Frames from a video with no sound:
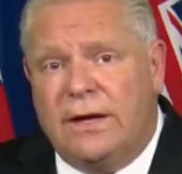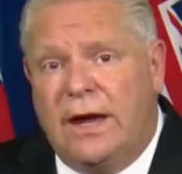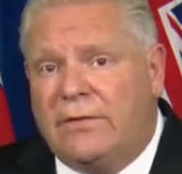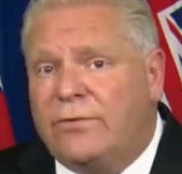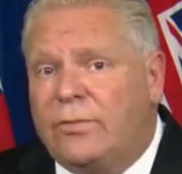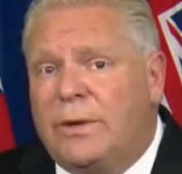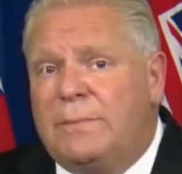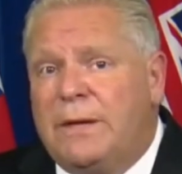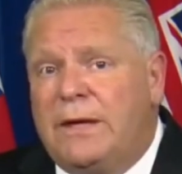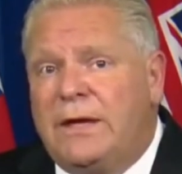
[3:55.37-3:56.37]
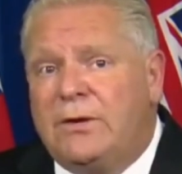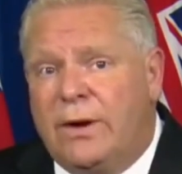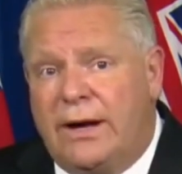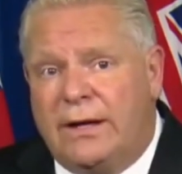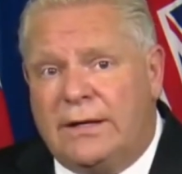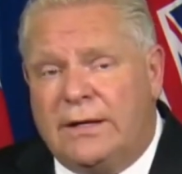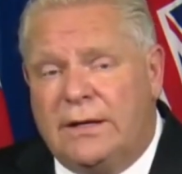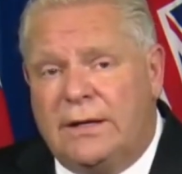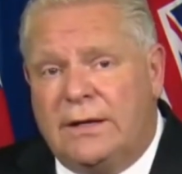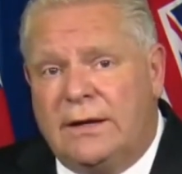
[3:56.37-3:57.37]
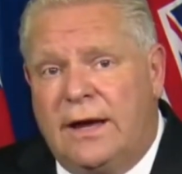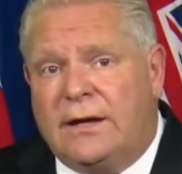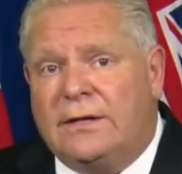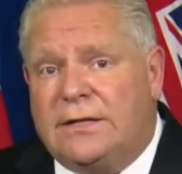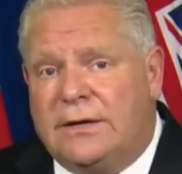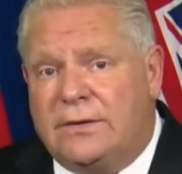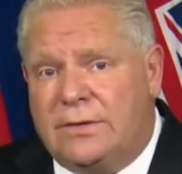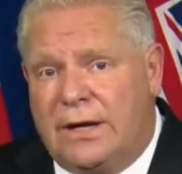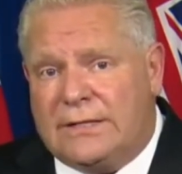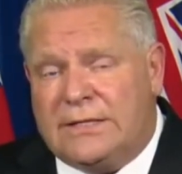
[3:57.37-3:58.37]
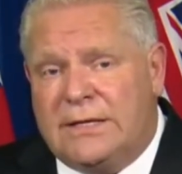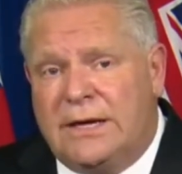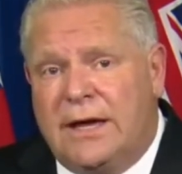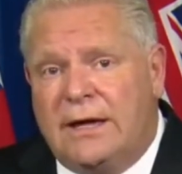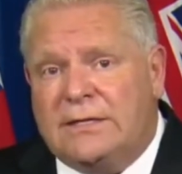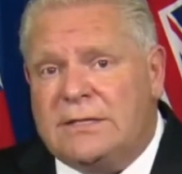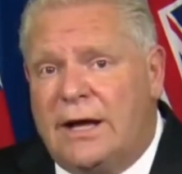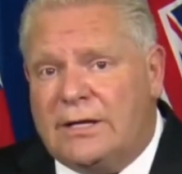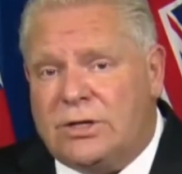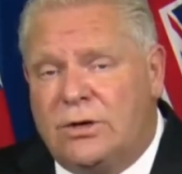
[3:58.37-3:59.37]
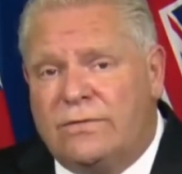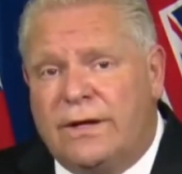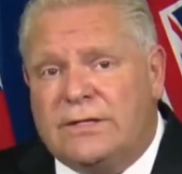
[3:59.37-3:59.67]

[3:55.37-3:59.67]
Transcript: and for PPE grant at ontario.ca/COVID